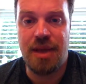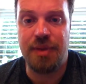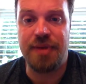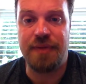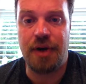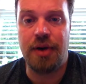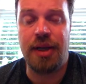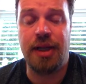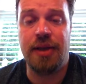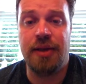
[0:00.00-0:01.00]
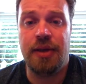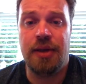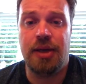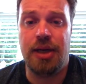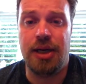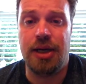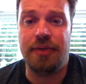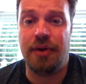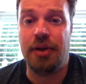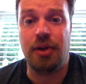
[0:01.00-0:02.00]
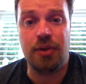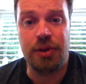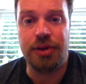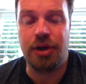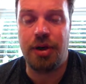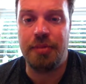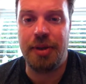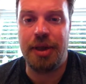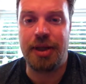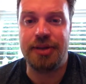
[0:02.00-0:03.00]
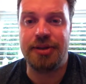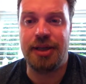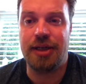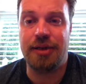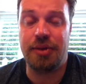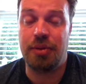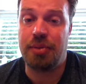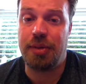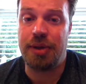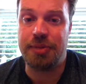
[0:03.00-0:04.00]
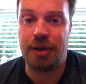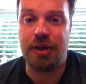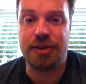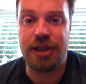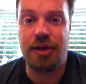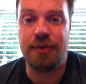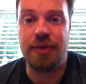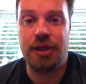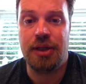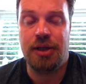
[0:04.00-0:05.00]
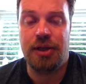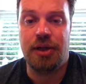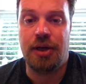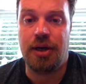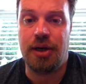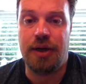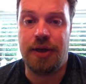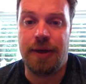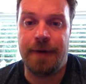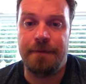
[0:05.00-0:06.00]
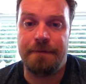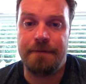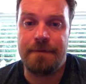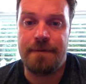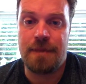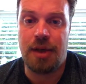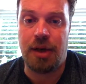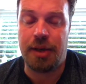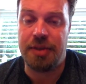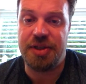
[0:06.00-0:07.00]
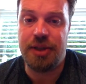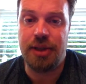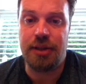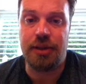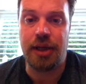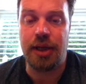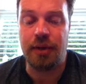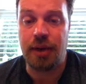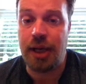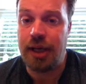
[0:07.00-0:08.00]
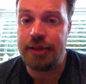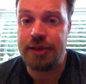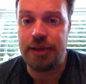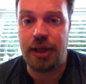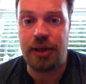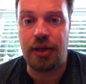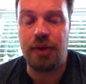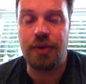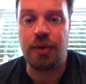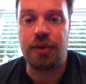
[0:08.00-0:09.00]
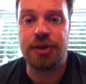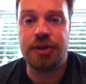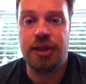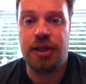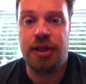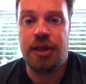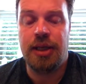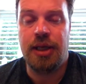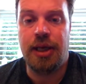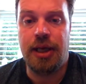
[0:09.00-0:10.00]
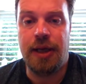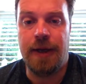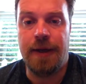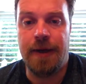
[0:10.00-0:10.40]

it was a very lonely job because you were pretty much by yourself on a machine cutting grass at a golf course, and